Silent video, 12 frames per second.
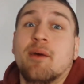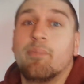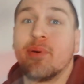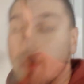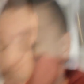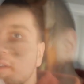
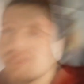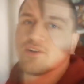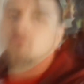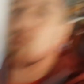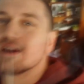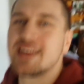So
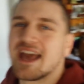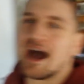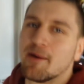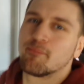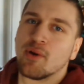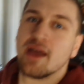recap,
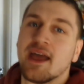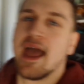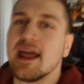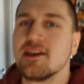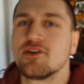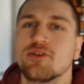any good
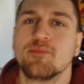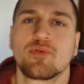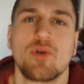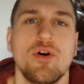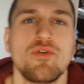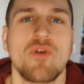
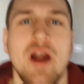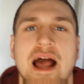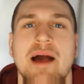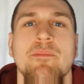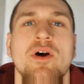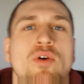program will
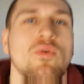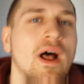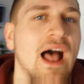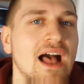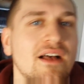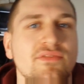have you
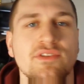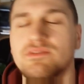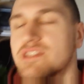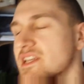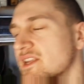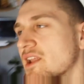
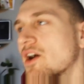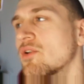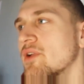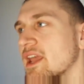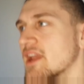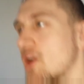deloading
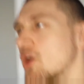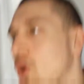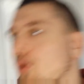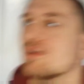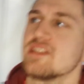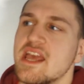or
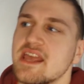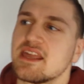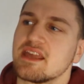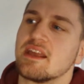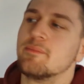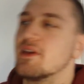taking a bit of
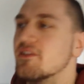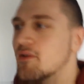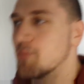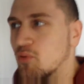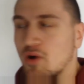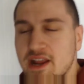a
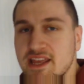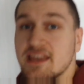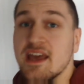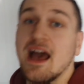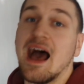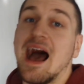break
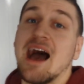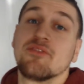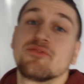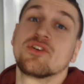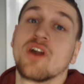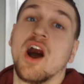after a
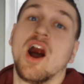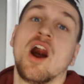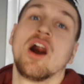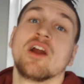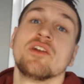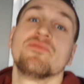hard
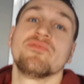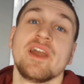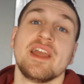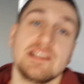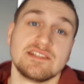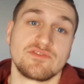phase of
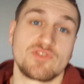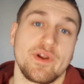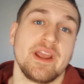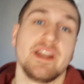training.